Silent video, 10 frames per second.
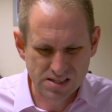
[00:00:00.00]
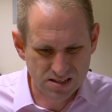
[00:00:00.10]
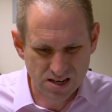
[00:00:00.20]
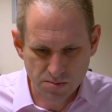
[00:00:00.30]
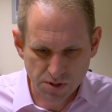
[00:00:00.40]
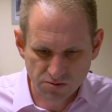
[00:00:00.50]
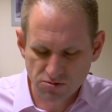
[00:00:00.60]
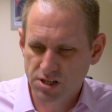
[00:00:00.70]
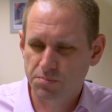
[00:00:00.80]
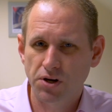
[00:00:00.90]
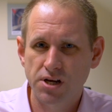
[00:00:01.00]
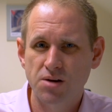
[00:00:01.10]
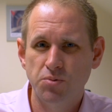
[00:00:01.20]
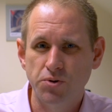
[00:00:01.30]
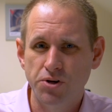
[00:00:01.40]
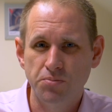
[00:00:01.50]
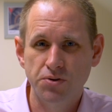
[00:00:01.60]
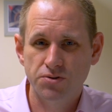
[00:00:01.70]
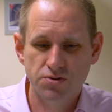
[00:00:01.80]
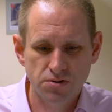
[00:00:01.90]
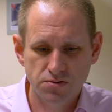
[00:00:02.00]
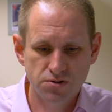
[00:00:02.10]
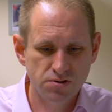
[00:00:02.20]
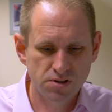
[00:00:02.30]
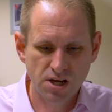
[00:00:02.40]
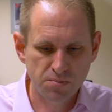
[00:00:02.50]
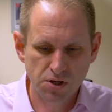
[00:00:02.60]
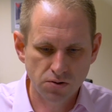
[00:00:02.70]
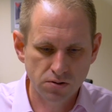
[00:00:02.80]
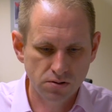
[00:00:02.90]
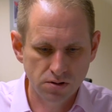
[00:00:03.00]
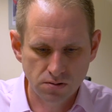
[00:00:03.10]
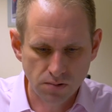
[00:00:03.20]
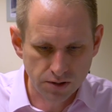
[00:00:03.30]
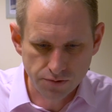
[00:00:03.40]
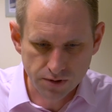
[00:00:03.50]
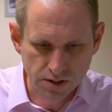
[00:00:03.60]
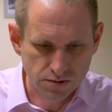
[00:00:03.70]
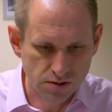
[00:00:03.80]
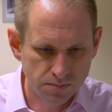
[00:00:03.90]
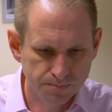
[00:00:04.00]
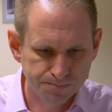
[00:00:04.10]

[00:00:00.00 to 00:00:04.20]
does anybody really buy an Apple notebook to do gaming on? I don't think so.